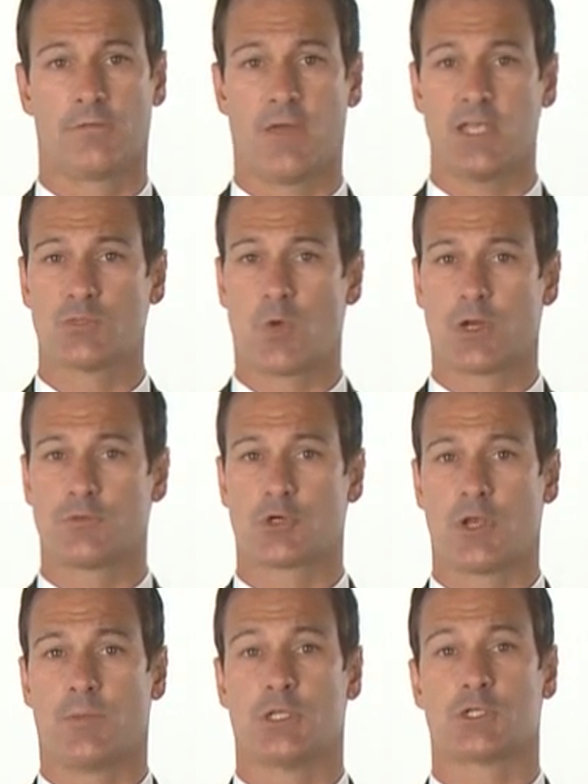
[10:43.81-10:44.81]
Phase one of
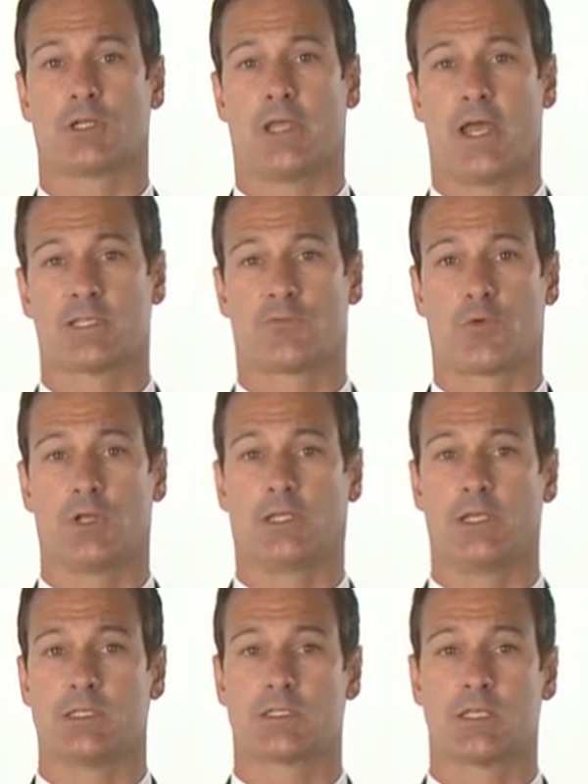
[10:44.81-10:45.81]
treatment should last for at
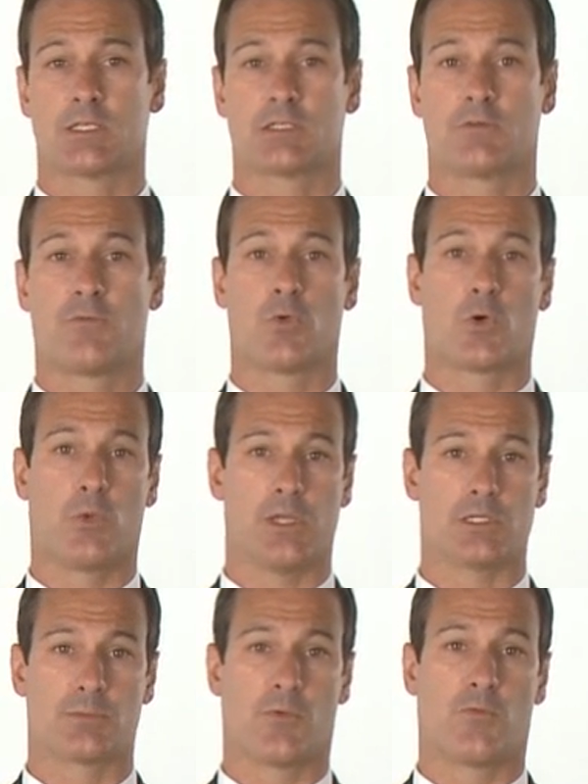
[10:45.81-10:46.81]
least six to four
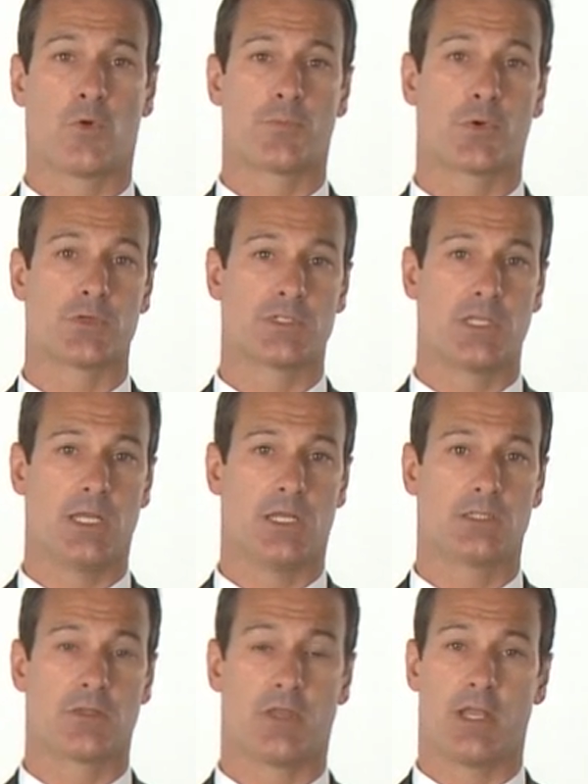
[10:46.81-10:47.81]
weeks before
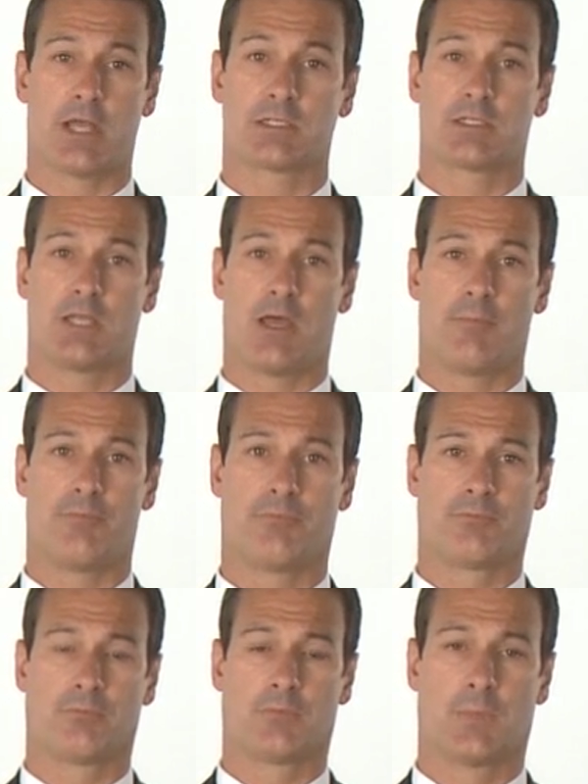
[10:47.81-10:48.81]
proceeding to the next step.
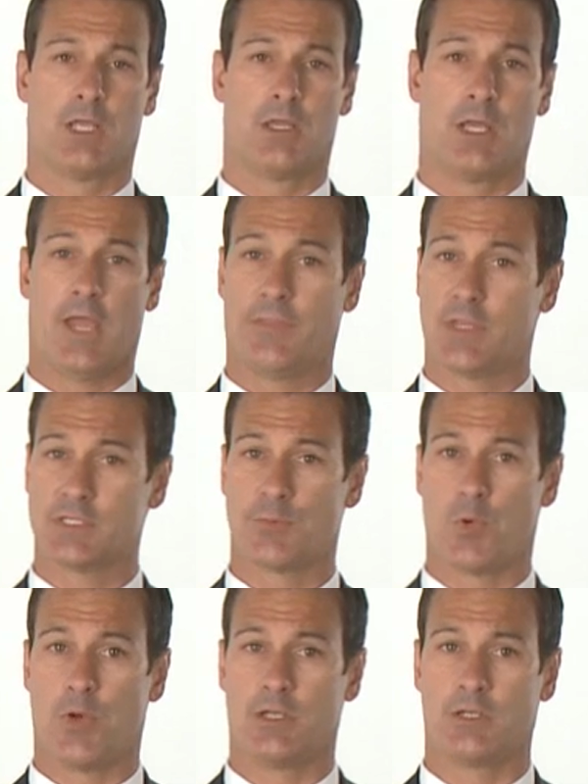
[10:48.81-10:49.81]
At this
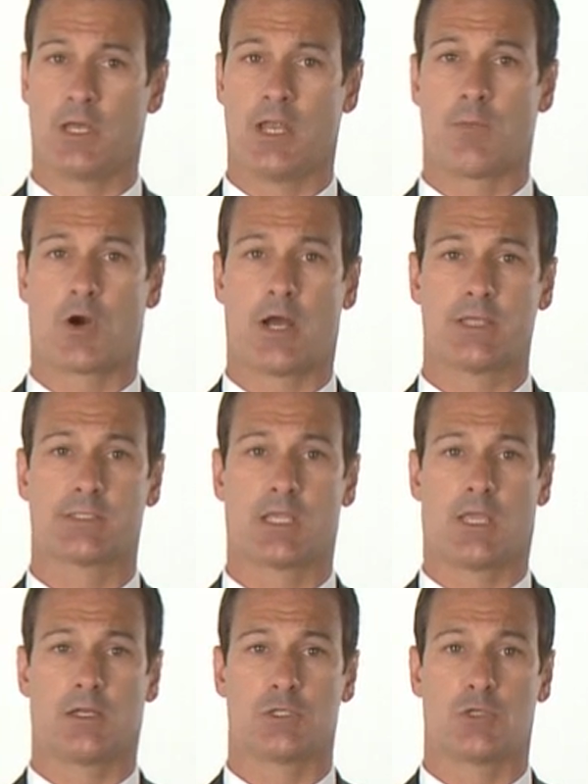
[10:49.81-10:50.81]
point, an M R I
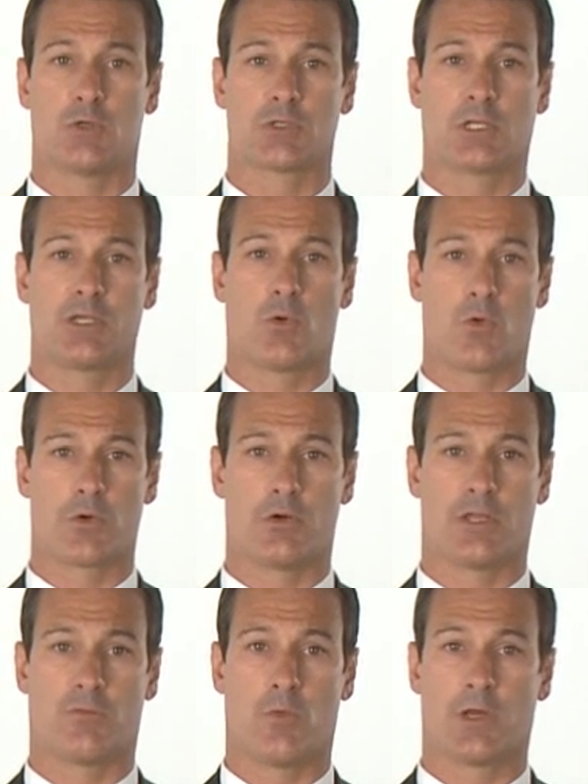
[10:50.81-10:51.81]
scan is usually
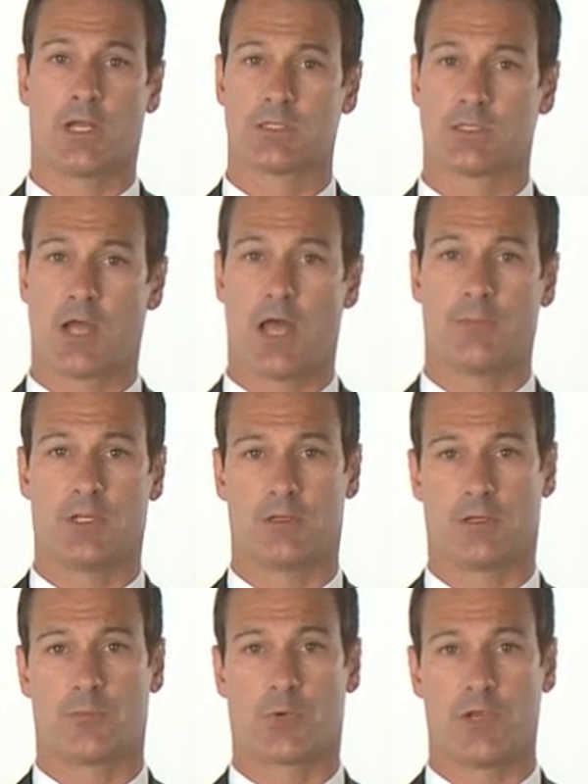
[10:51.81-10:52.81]
ordered if one has not been
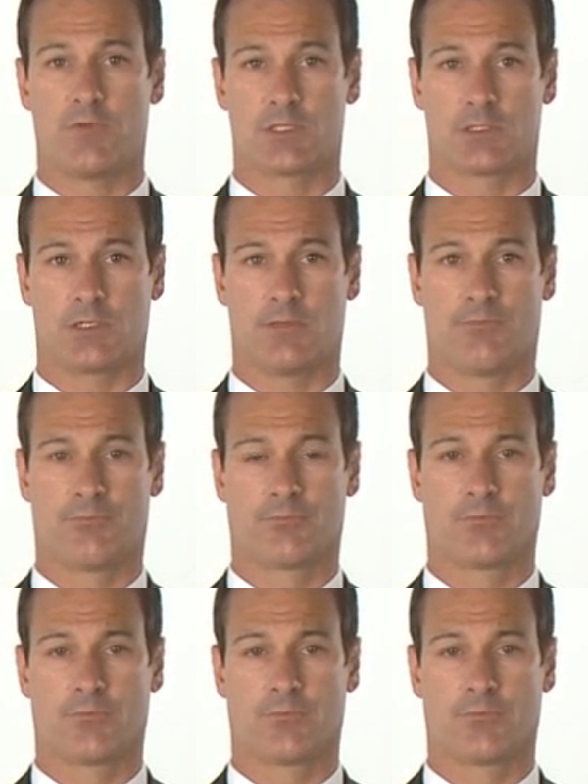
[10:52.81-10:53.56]
done previously.